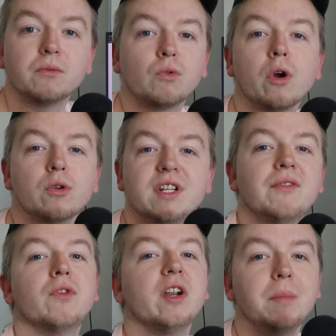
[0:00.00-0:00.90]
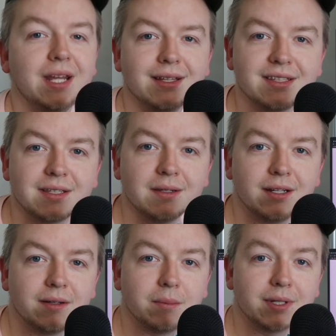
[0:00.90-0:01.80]
royalty free beats
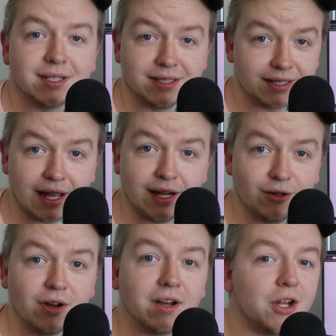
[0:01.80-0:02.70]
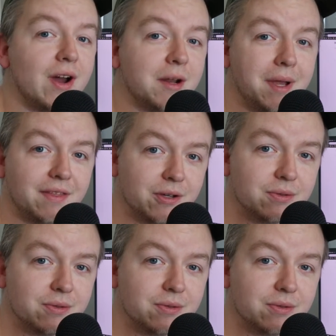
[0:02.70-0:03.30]
because I do not know how to make